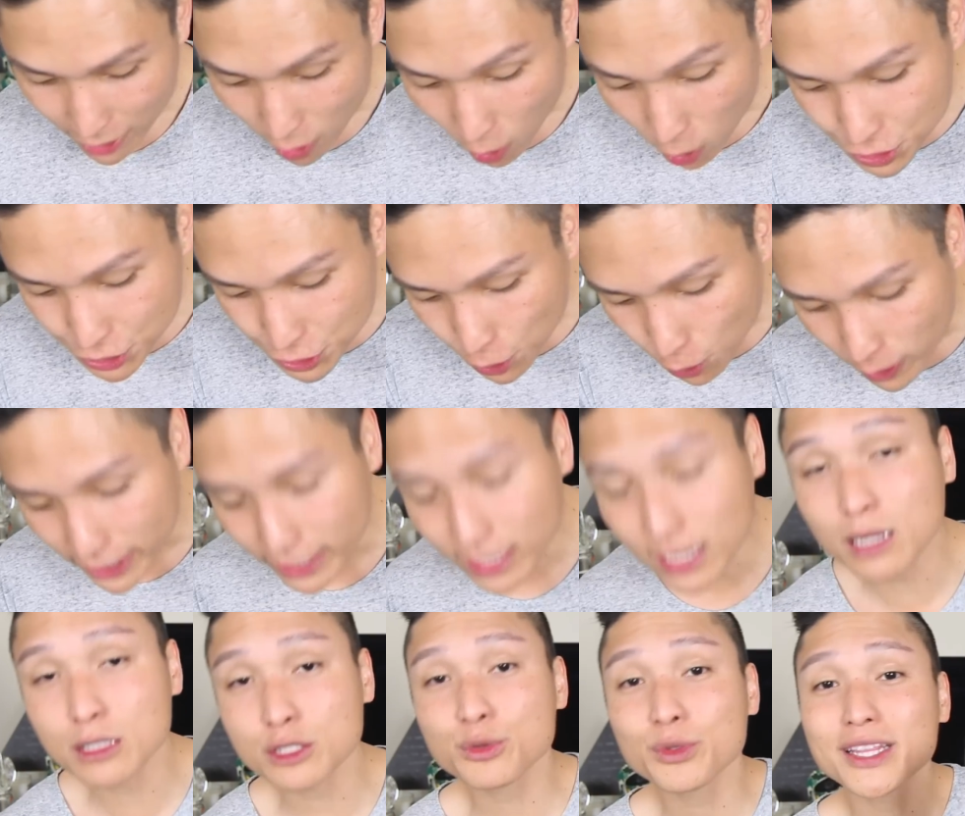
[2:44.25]
And also, it
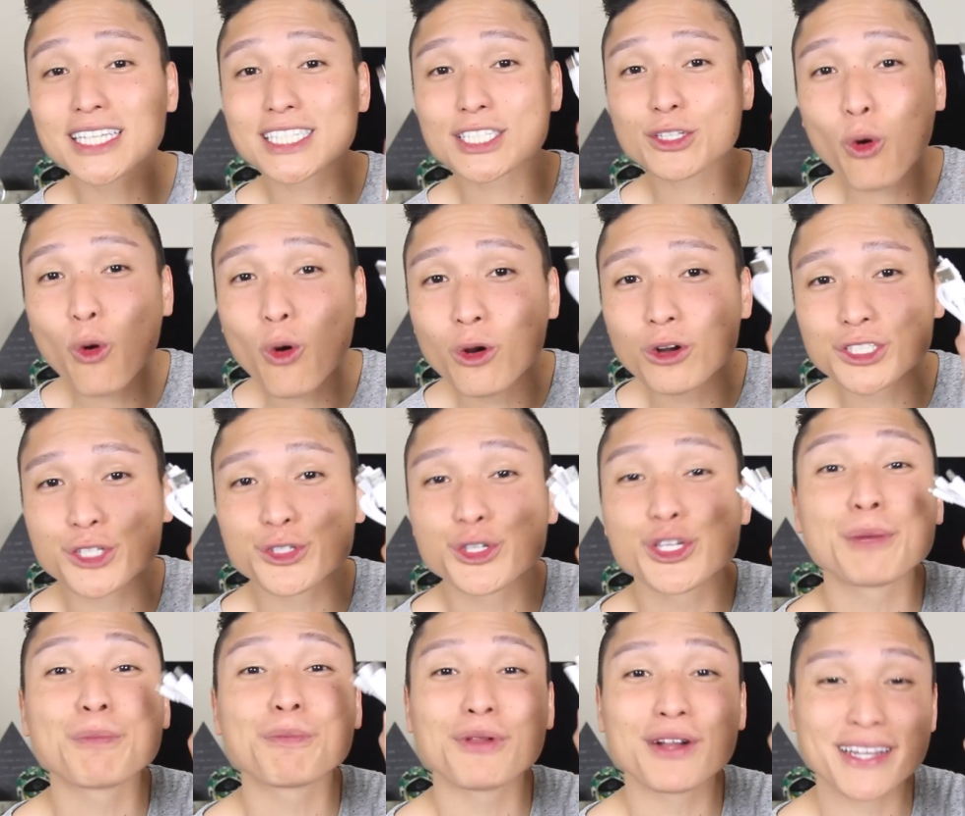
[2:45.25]
comes with this cord so you
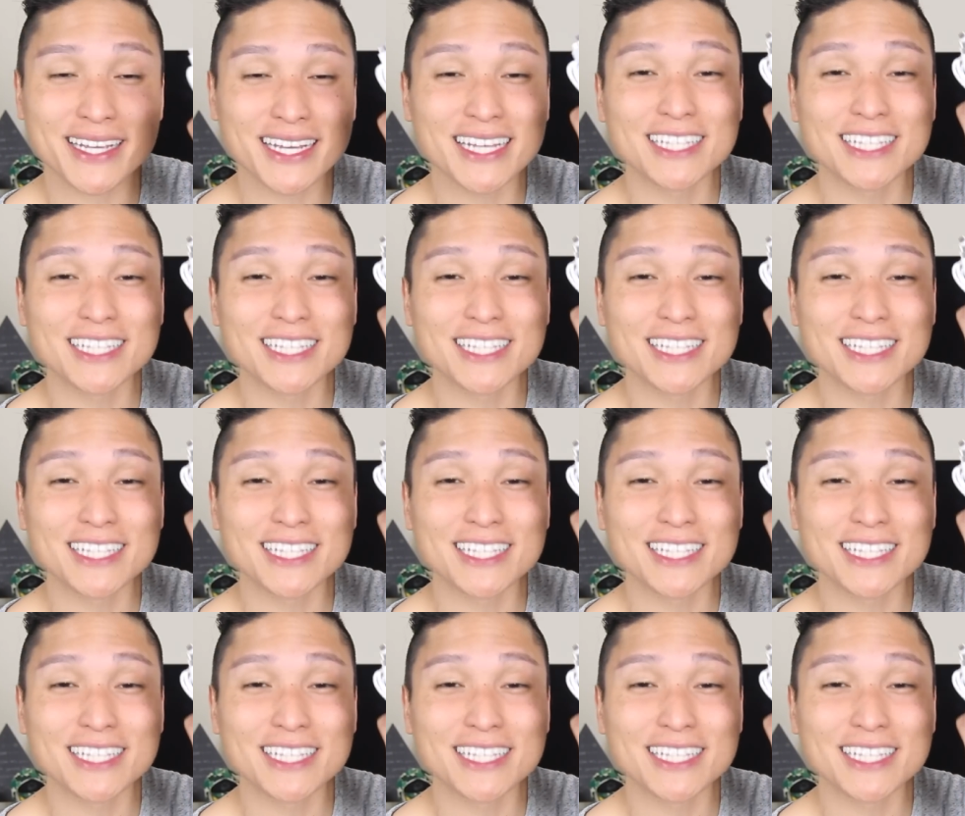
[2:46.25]
can plug